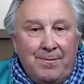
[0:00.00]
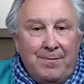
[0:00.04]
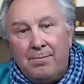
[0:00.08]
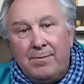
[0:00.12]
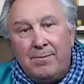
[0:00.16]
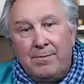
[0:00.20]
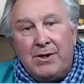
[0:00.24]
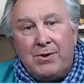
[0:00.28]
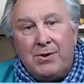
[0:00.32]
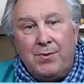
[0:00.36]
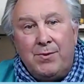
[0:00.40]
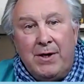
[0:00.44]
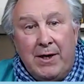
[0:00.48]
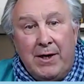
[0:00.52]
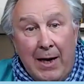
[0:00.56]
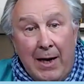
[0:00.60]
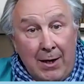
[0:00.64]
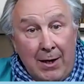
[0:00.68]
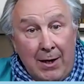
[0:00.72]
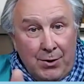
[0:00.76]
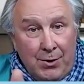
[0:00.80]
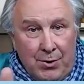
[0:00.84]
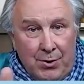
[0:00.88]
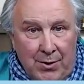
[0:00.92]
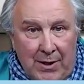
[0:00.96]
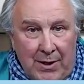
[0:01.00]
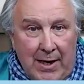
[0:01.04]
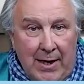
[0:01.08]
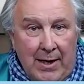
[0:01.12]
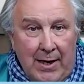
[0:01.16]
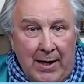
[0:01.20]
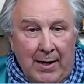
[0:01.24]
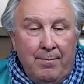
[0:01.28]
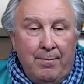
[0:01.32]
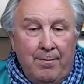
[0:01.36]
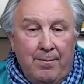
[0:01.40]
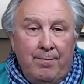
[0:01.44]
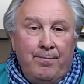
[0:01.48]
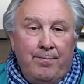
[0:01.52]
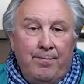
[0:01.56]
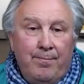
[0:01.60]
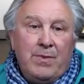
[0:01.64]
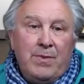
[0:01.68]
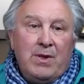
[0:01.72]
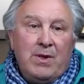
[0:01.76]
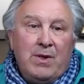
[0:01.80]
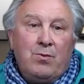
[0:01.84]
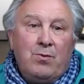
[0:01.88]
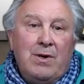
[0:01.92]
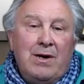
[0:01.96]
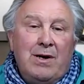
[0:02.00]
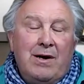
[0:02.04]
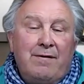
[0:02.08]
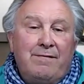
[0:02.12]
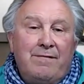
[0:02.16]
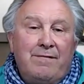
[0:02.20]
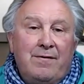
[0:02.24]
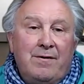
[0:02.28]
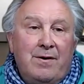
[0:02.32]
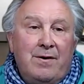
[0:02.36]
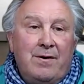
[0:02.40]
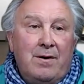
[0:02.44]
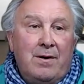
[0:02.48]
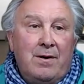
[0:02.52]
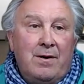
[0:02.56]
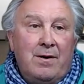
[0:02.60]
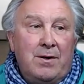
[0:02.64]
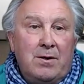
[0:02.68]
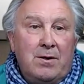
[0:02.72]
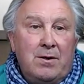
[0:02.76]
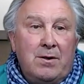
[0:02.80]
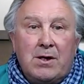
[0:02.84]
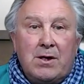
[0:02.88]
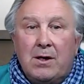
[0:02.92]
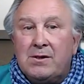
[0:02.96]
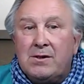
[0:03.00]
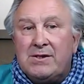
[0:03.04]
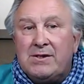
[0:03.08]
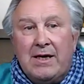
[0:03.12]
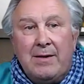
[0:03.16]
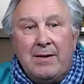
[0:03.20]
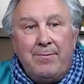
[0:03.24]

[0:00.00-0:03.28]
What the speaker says: basically, it's about connecting the dots between.